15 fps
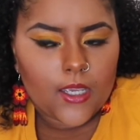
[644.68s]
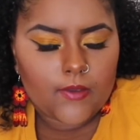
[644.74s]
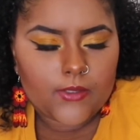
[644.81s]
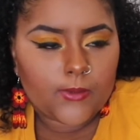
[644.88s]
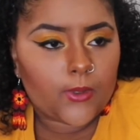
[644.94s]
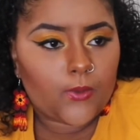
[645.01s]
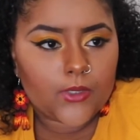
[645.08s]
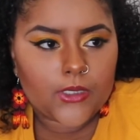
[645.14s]
if
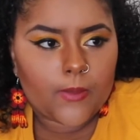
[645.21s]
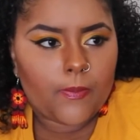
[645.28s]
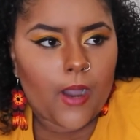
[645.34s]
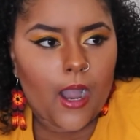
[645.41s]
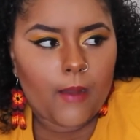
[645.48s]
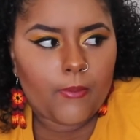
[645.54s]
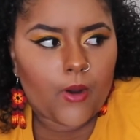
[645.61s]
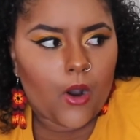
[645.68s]
someone wants to
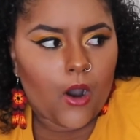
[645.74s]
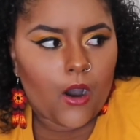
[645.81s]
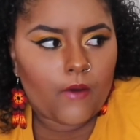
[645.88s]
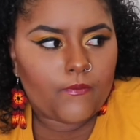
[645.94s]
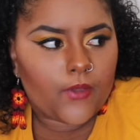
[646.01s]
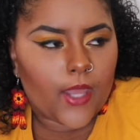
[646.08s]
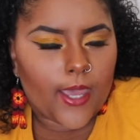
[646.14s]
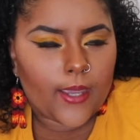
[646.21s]
pop
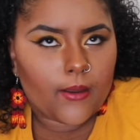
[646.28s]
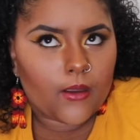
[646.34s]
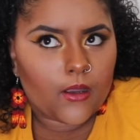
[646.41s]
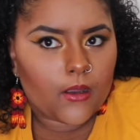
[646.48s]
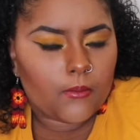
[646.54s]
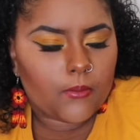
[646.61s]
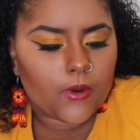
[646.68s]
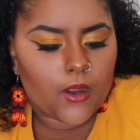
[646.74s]
off, like,
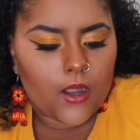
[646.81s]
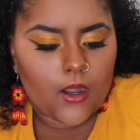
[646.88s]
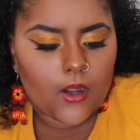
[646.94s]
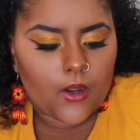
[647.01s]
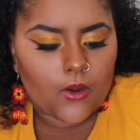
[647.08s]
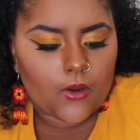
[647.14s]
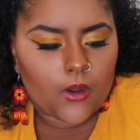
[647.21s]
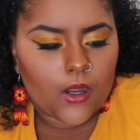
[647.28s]

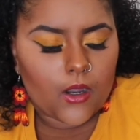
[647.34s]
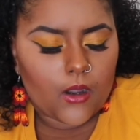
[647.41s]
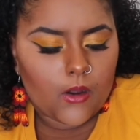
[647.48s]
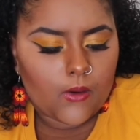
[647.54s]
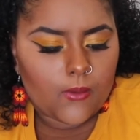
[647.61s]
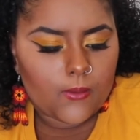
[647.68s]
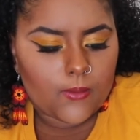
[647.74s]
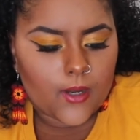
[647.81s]
bro,
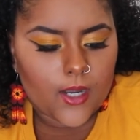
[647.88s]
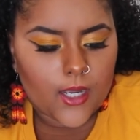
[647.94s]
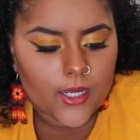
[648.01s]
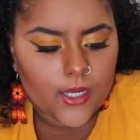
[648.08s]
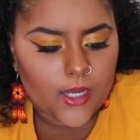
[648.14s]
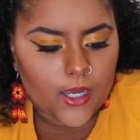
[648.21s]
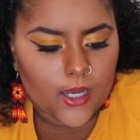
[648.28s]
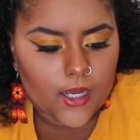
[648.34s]
oh
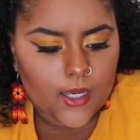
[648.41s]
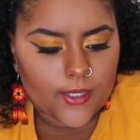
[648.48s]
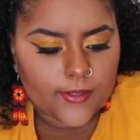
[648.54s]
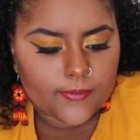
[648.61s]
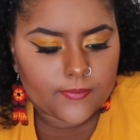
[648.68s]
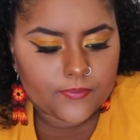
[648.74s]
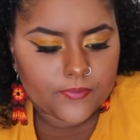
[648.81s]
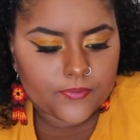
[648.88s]
my
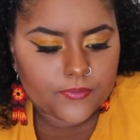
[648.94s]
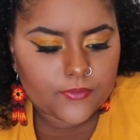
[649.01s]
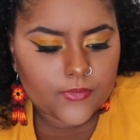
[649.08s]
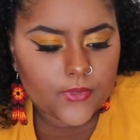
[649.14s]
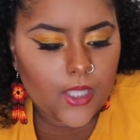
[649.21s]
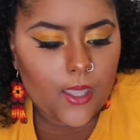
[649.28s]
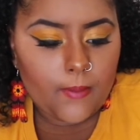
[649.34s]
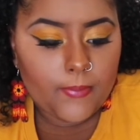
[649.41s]
God.
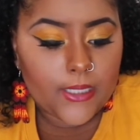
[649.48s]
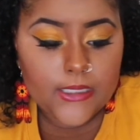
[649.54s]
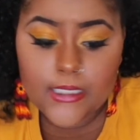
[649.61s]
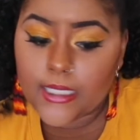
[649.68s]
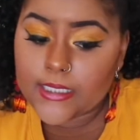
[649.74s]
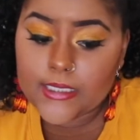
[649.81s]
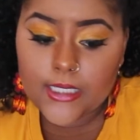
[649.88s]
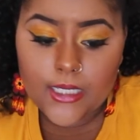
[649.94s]

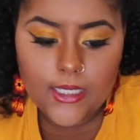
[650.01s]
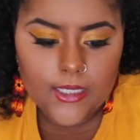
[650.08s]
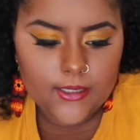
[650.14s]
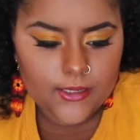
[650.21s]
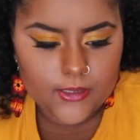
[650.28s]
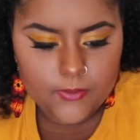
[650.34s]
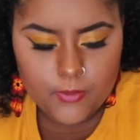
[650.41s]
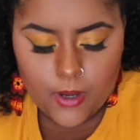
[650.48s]

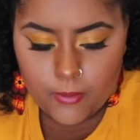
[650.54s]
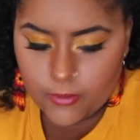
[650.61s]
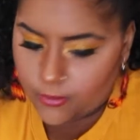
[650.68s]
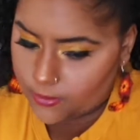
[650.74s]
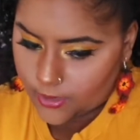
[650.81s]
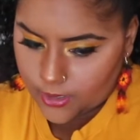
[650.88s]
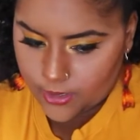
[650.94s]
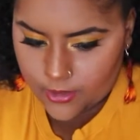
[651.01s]
PTSD, that's
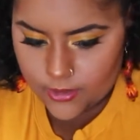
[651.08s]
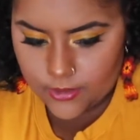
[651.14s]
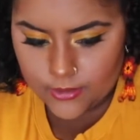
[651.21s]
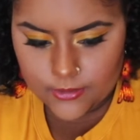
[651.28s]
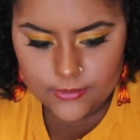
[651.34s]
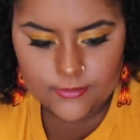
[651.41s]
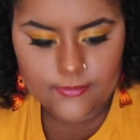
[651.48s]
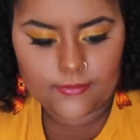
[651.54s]
probably,
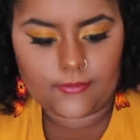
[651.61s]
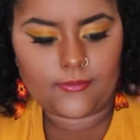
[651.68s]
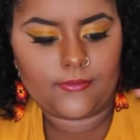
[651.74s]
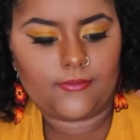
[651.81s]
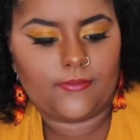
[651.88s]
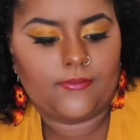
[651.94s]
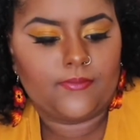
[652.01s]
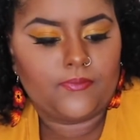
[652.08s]
mm.